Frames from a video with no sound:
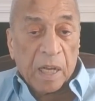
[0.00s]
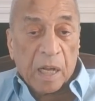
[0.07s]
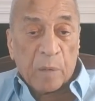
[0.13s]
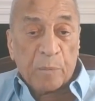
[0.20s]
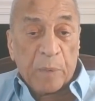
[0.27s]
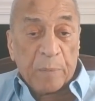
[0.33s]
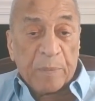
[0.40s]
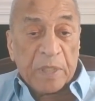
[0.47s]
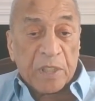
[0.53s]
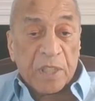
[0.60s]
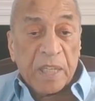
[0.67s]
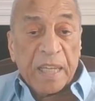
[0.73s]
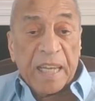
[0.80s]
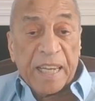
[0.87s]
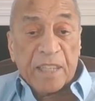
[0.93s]
amendments
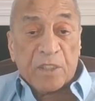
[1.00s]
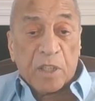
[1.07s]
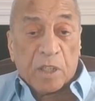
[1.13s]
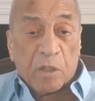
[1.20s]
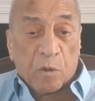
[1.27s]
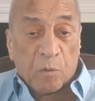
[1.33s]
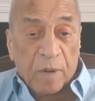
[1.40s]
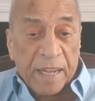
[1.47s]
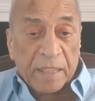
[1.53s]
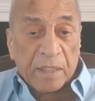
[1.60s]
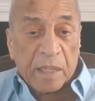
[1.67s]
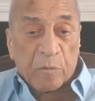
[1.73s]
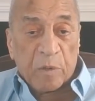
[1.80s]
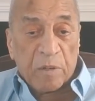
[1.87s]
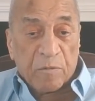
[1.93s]
is to correct
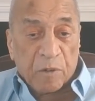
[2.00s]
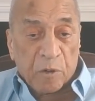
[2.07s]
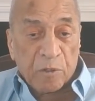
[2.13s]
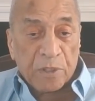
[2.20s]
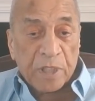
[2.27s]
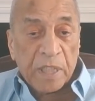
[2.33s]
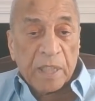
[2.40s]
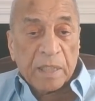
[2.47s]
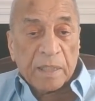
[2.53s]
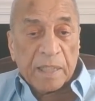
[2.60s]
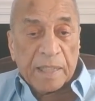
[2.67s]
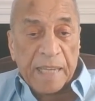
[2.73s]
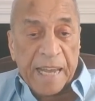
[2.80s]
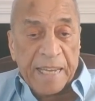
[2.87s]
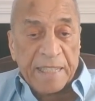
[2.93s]
and reverse the
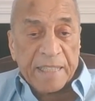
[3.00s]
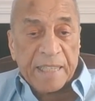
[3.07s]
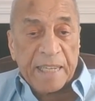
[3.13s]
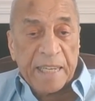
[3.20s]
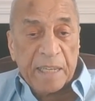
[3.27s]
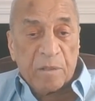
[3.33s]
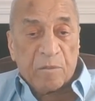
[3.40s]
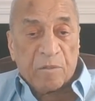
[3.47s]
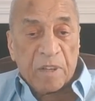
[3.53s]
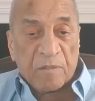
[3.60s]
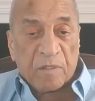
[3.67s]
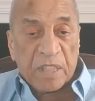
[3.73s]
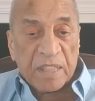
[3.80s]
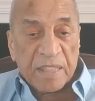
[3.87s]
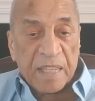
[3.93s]

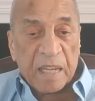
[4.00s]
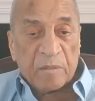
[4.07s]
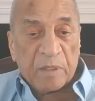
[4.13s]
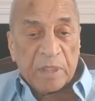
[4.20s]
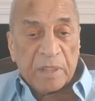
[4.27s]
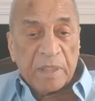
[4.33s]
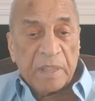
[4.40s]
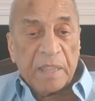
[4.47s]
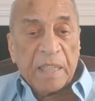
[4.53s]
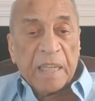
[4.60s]
1857